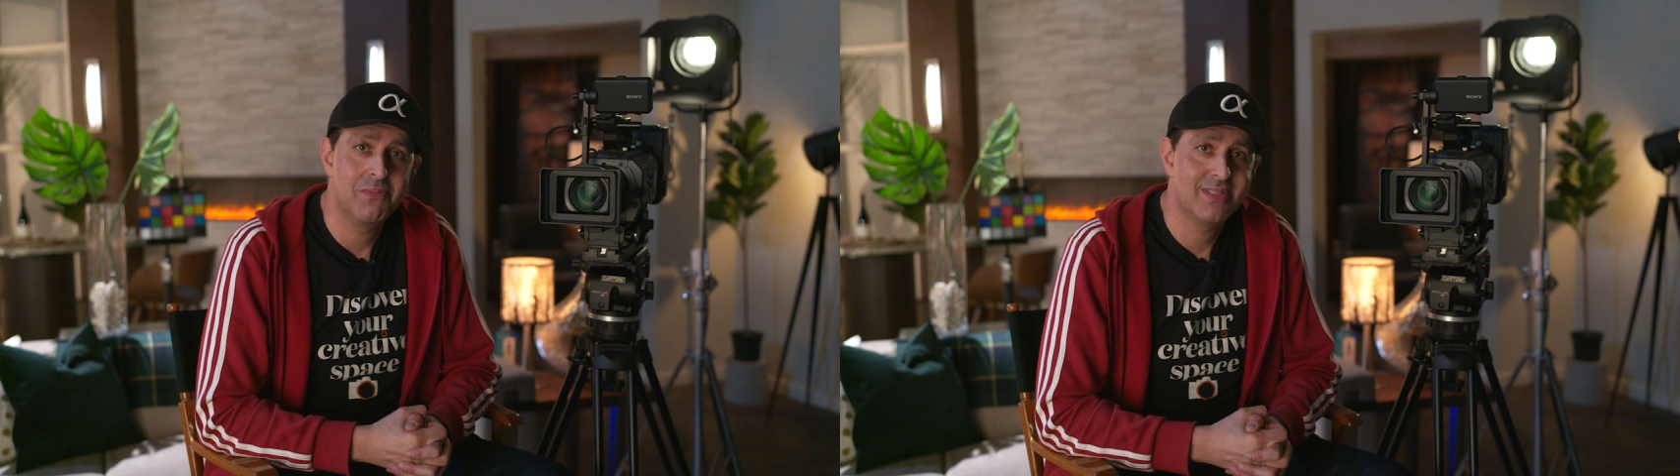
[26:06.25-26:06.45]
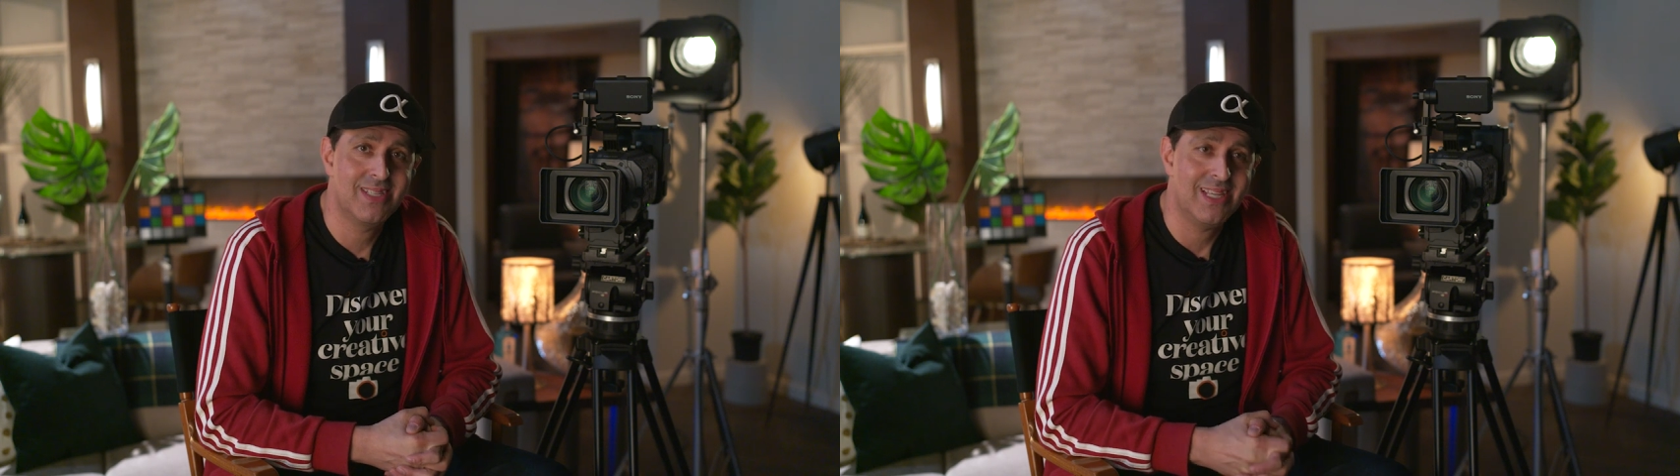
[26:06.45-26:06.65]

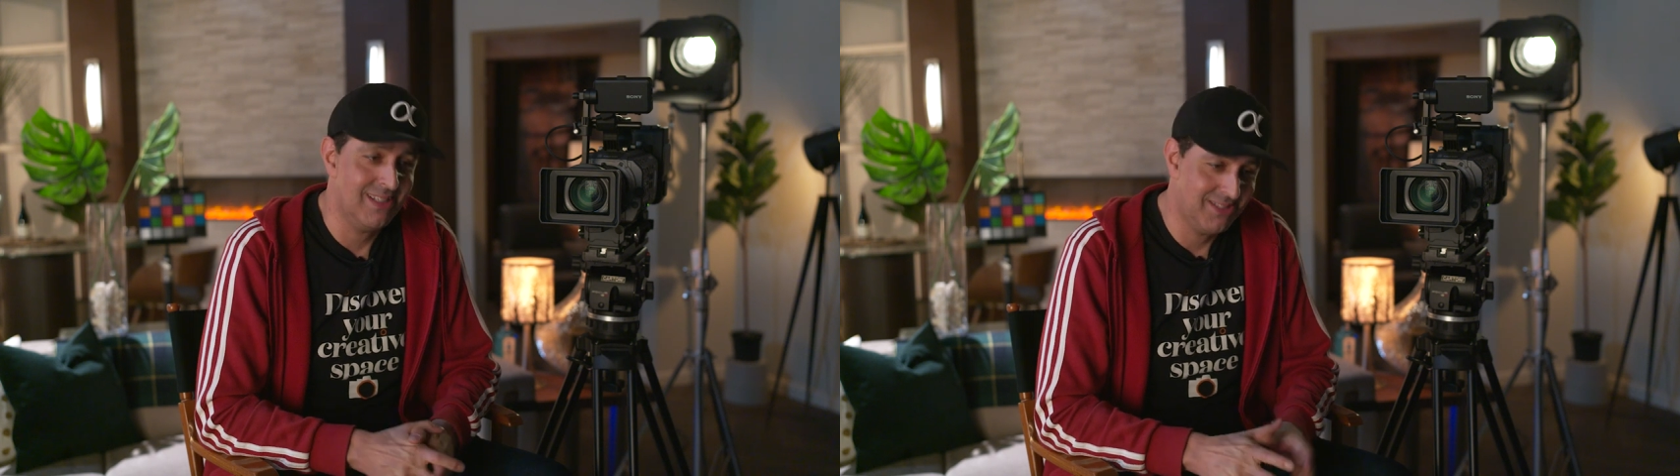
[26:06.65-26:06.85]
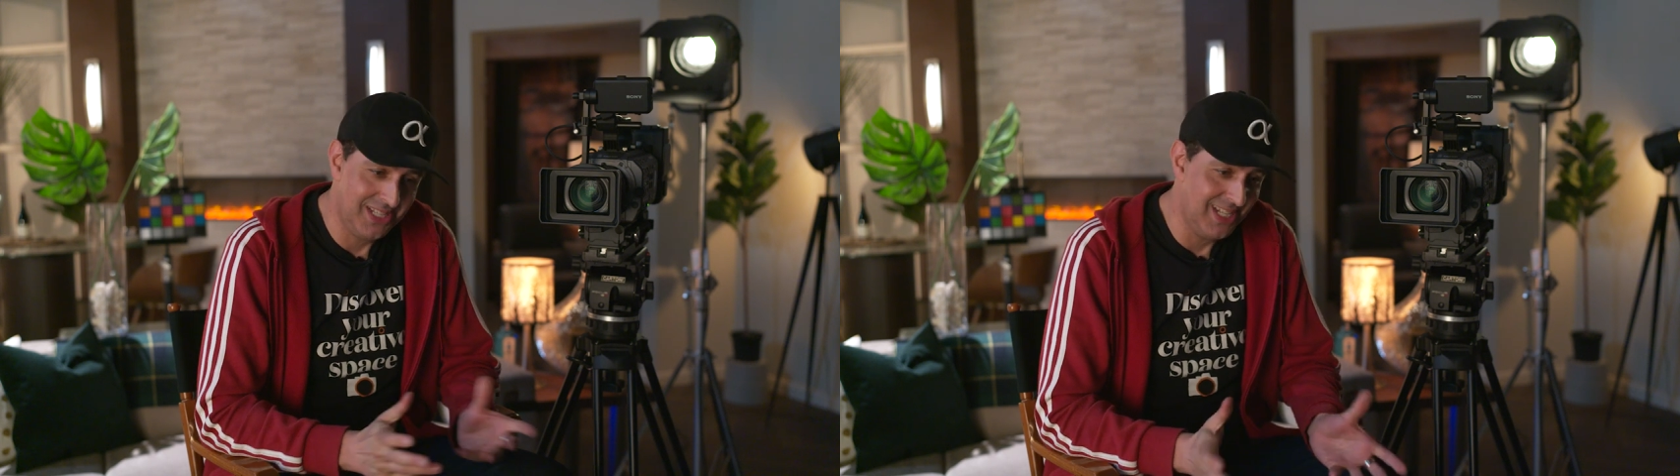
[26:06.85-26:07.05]
seeing
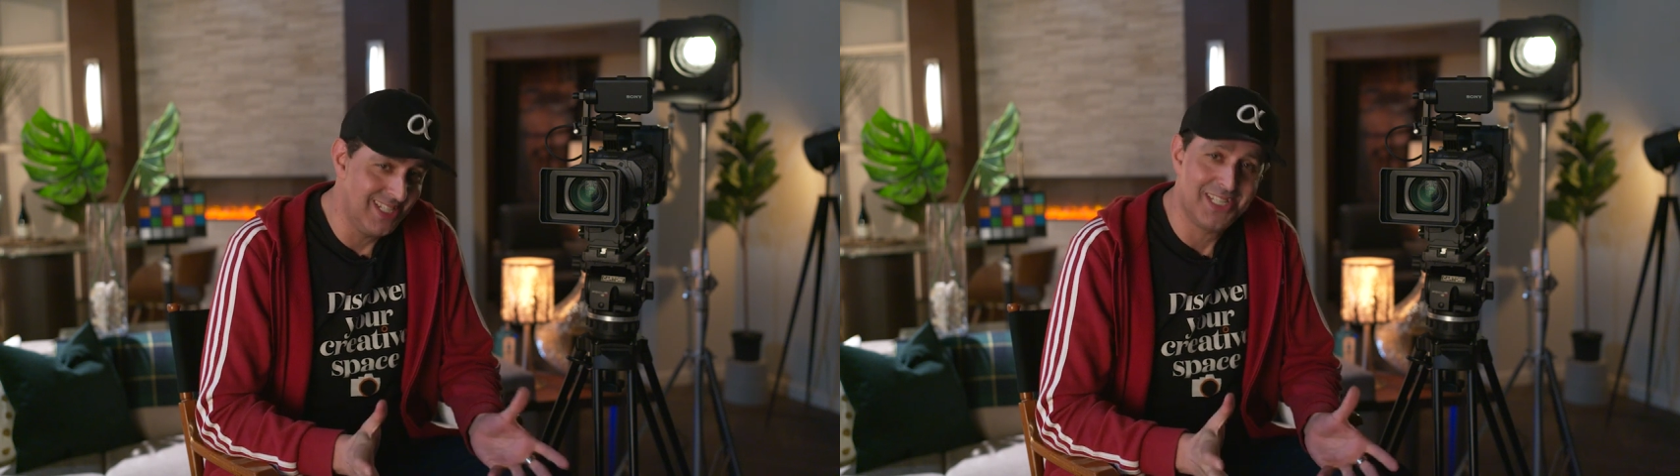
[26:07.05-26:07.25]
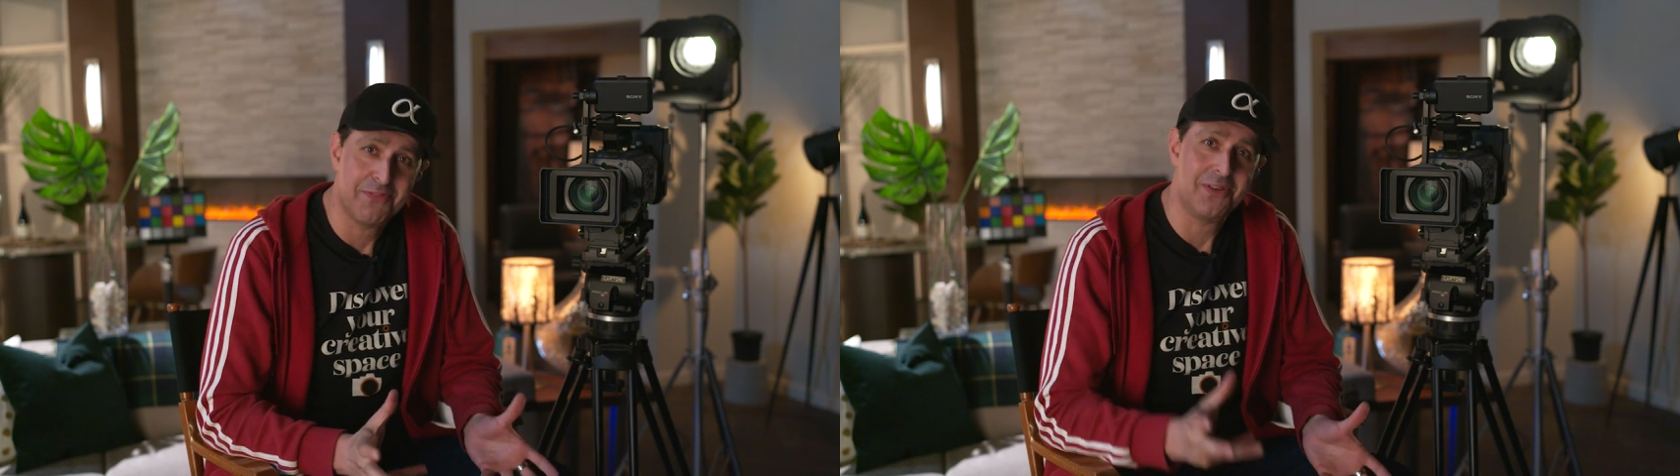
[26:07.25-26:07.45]
it
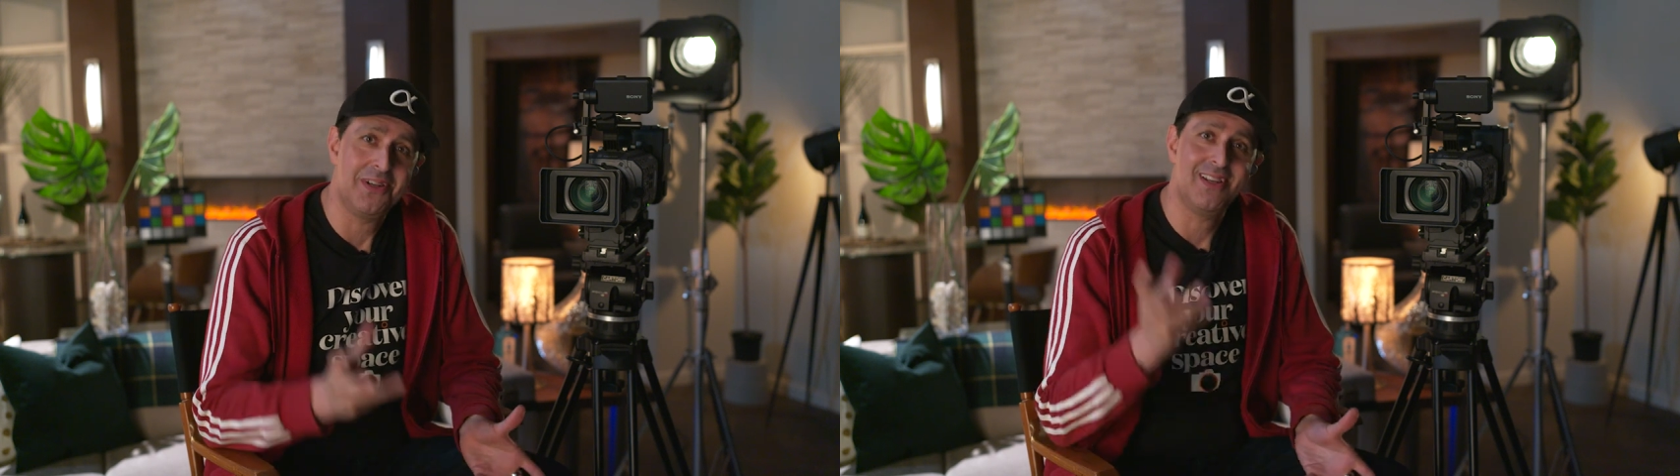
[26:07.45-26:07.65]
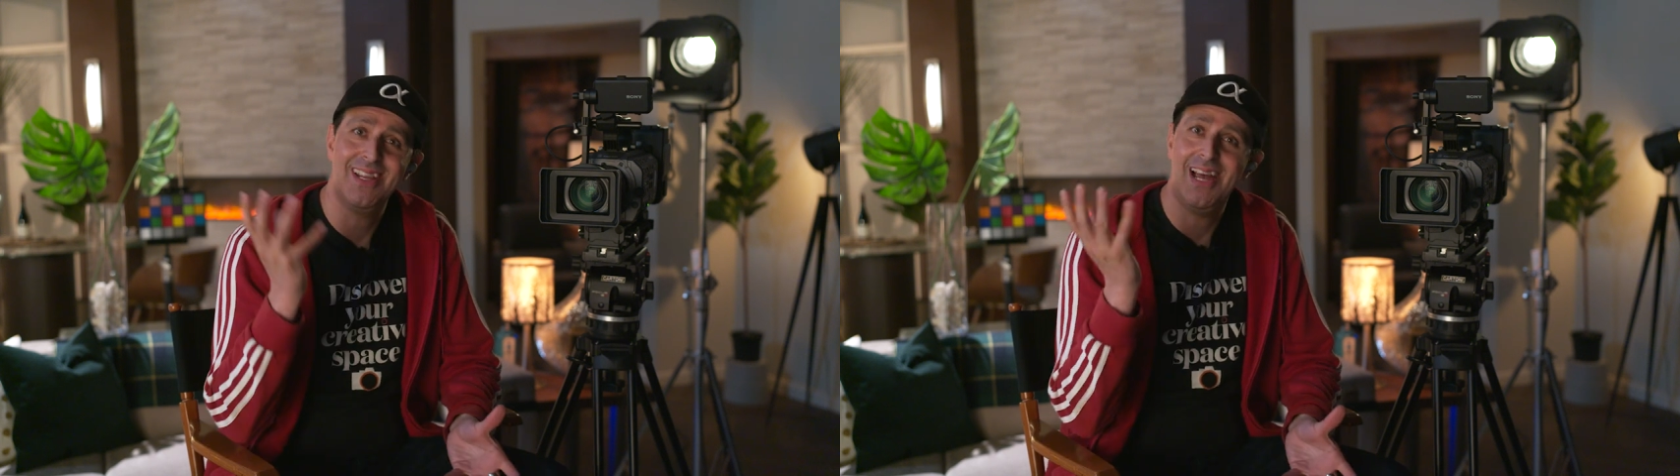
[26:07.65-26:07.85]
in different